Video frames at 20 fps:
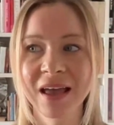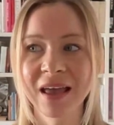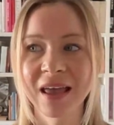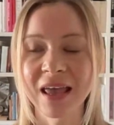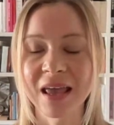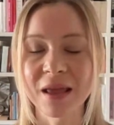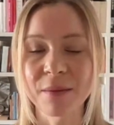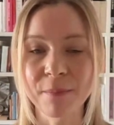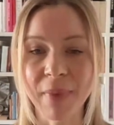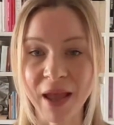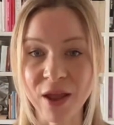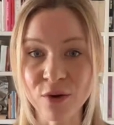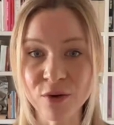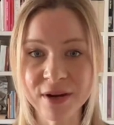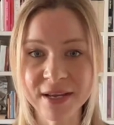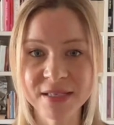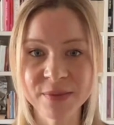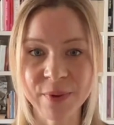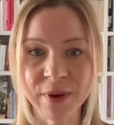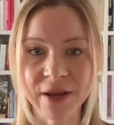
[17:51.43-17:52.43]
in my own
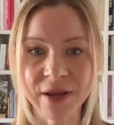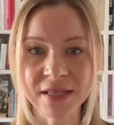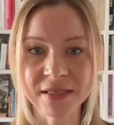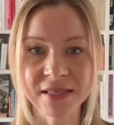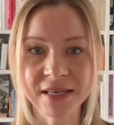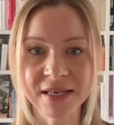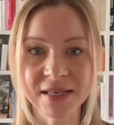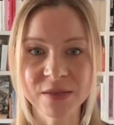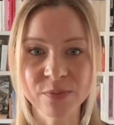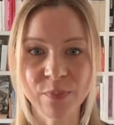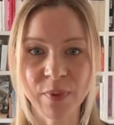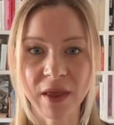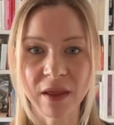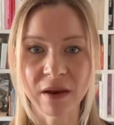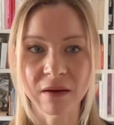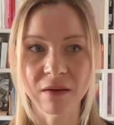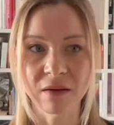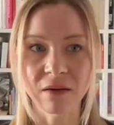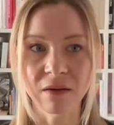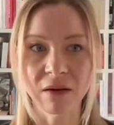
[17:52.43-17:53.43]
experience, has
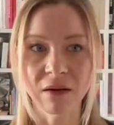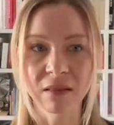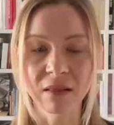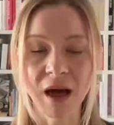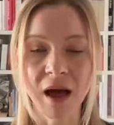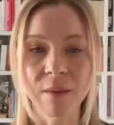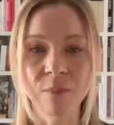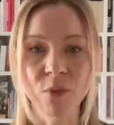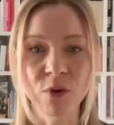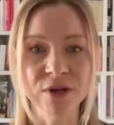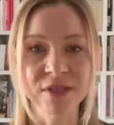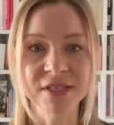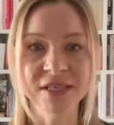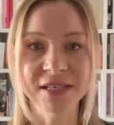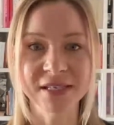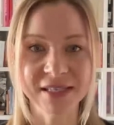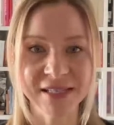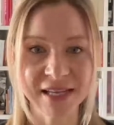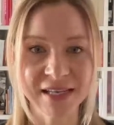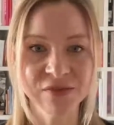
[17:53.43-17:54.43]
been a lot more
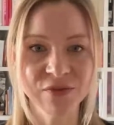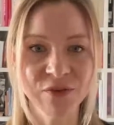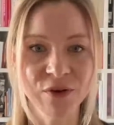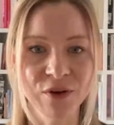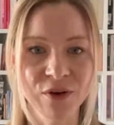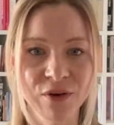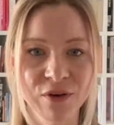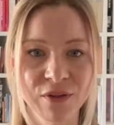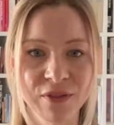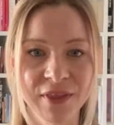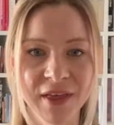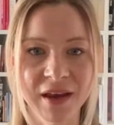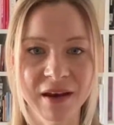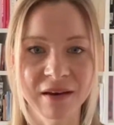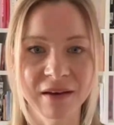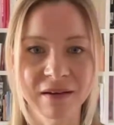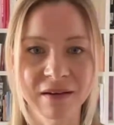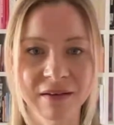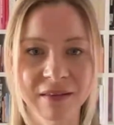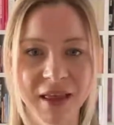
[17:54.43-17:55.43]
successful
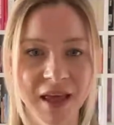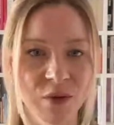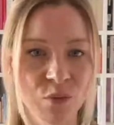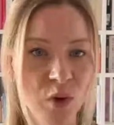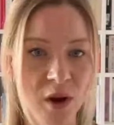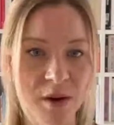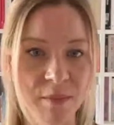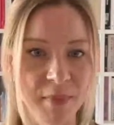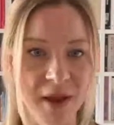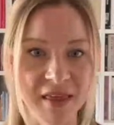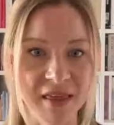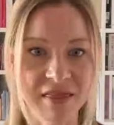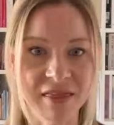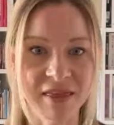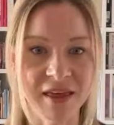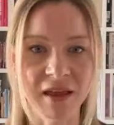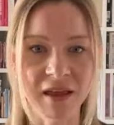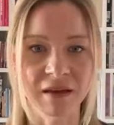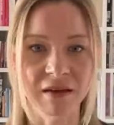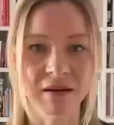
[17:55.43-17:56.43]
than one might
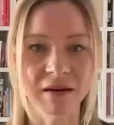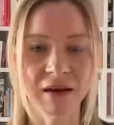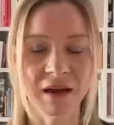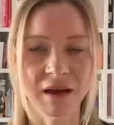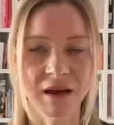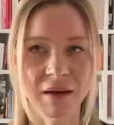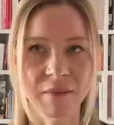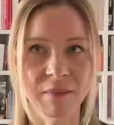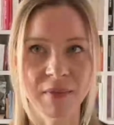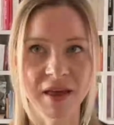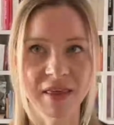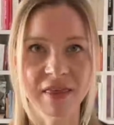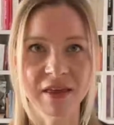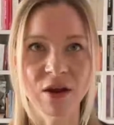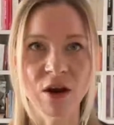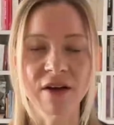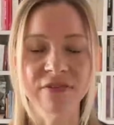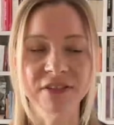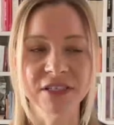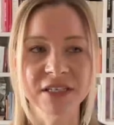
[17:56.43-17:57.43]
think. I
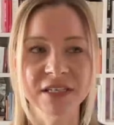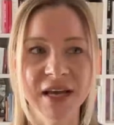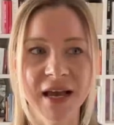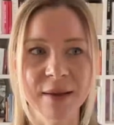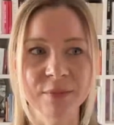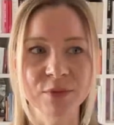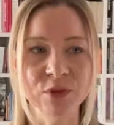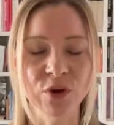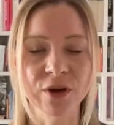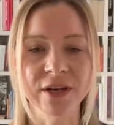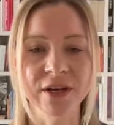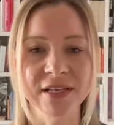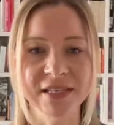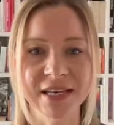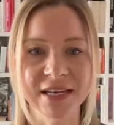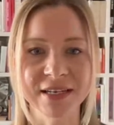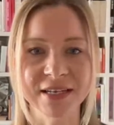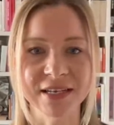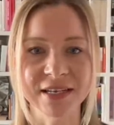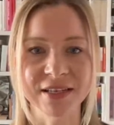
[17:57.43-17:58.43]
think oftentimes
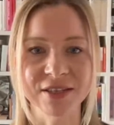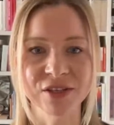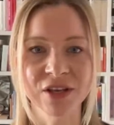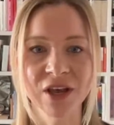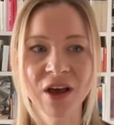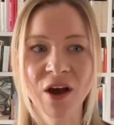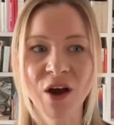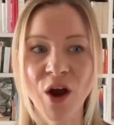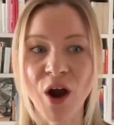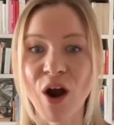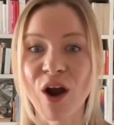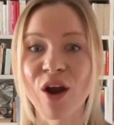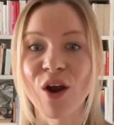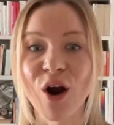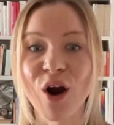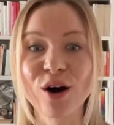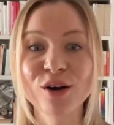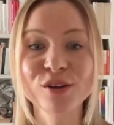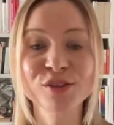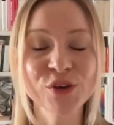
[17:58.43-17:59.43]
organizations
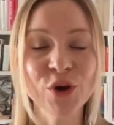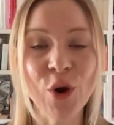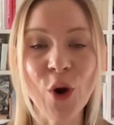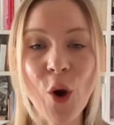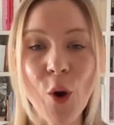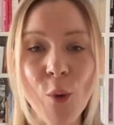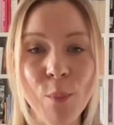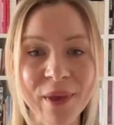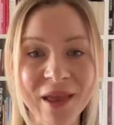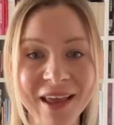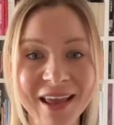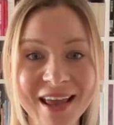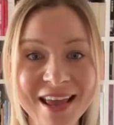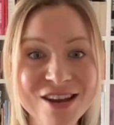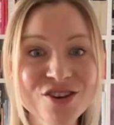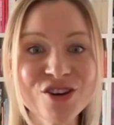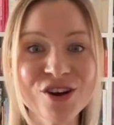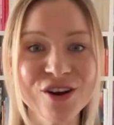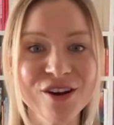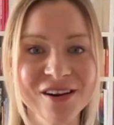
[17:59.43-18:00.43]
are also hoping
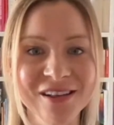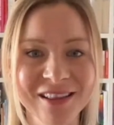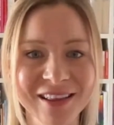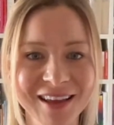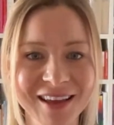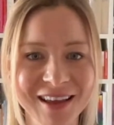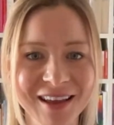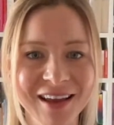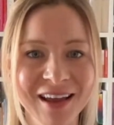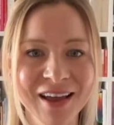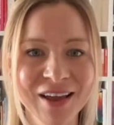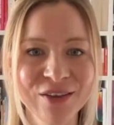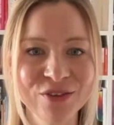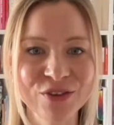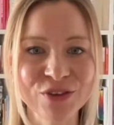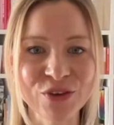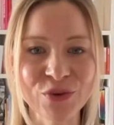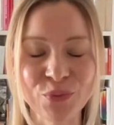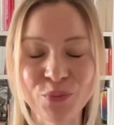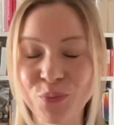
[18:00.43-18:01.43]
internally
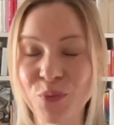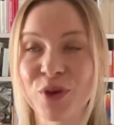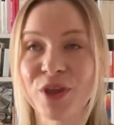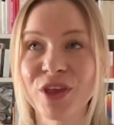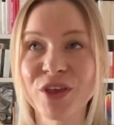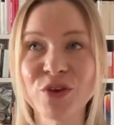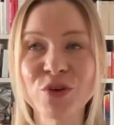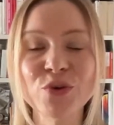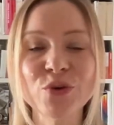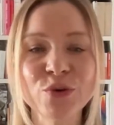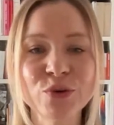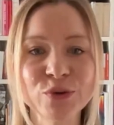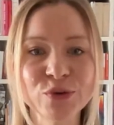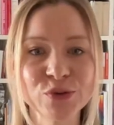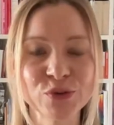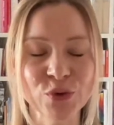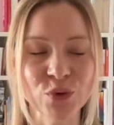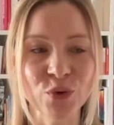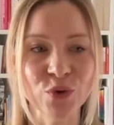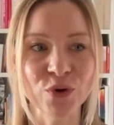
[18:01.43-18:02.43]
to
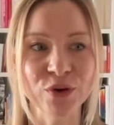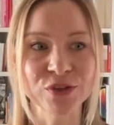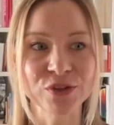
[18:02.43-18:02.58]
reuse or